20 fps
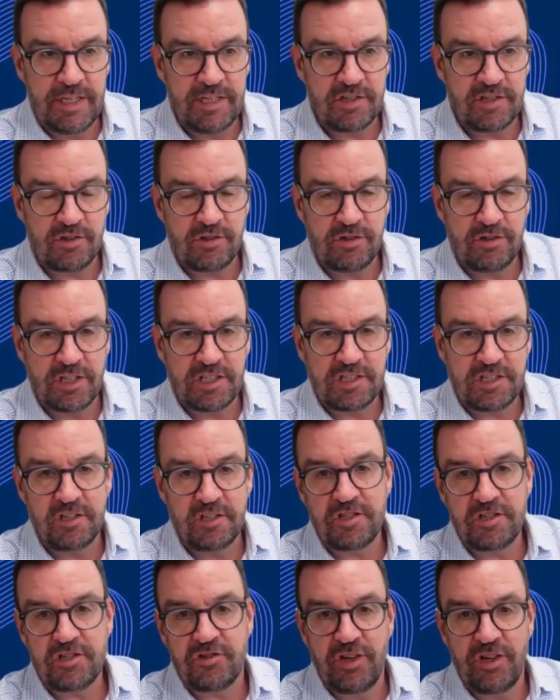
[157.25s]
across
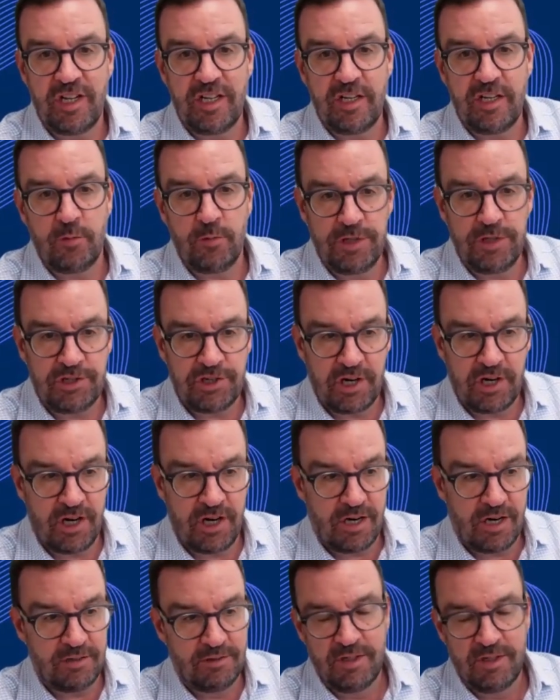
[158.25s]
Australia which
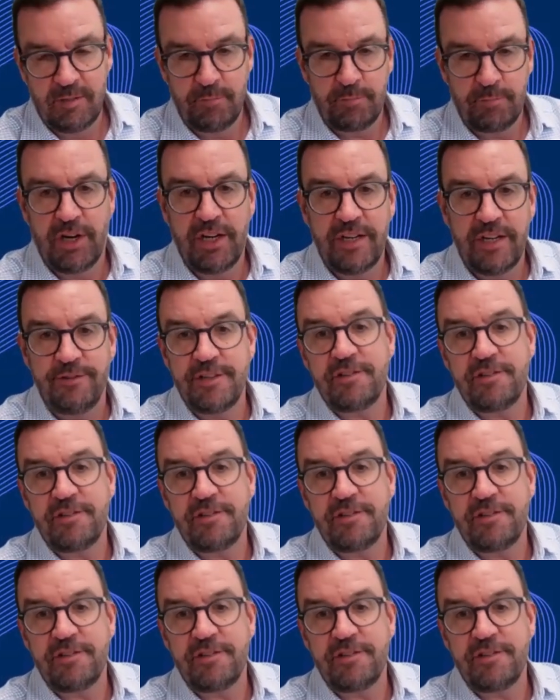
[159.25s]
are private,